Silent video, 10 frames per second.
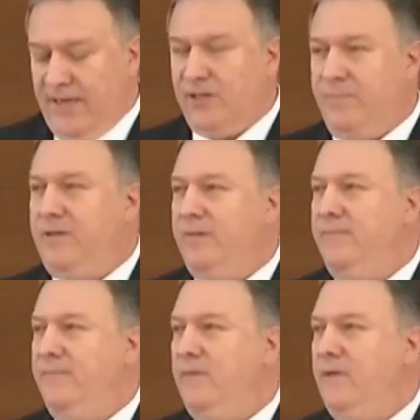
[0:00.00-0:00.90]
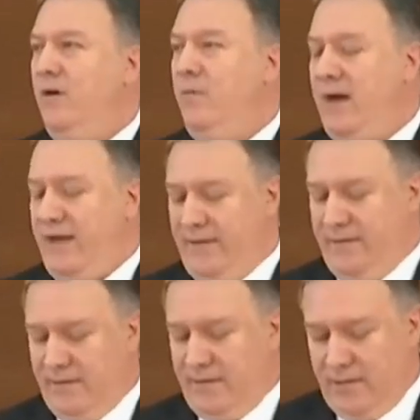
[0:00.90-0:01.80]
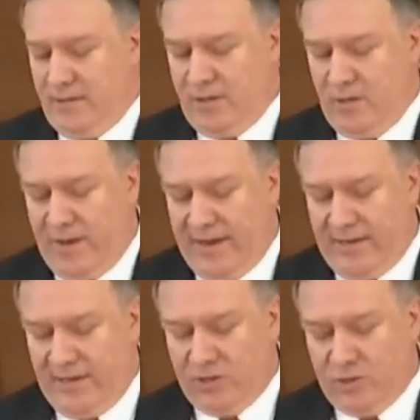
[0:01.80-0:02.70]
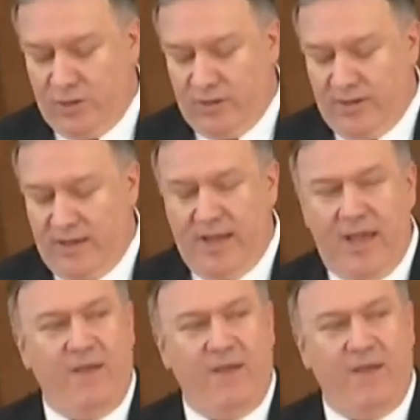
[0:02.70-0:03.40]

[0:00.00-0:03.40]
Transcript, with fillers: Egypt, Oman, Kuwait, and Jordan